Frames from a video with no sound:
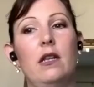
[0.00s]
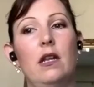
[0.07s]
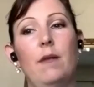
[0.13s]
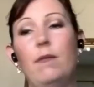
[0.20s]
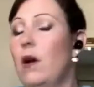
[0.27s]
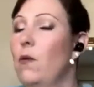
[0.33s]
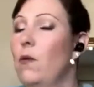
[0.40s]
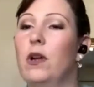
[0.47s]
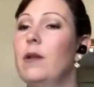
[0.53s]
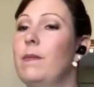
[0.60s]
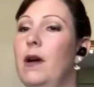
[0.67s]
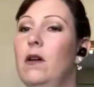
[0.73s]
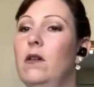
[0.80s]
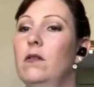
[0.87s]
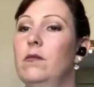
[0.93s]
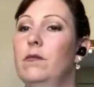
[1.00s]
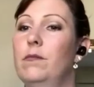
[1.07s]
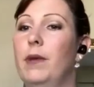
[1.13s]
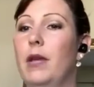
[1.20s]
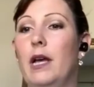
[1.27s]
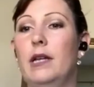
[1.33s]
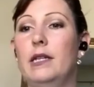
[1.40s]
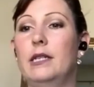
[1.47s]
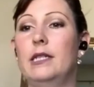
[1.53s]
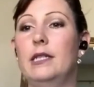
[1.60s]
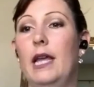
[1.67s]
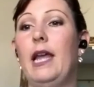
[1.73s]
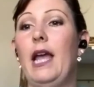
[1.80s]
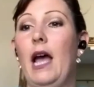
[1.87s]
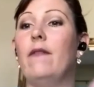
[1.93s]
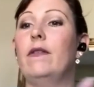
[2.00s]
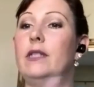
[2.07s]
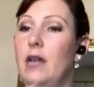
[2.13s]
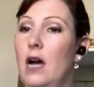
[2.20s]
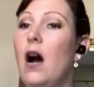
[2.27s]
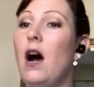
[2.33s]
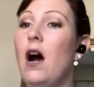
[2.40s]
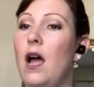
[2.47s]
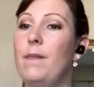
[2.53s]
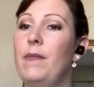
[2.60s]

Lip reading: not worried about, because they have a time,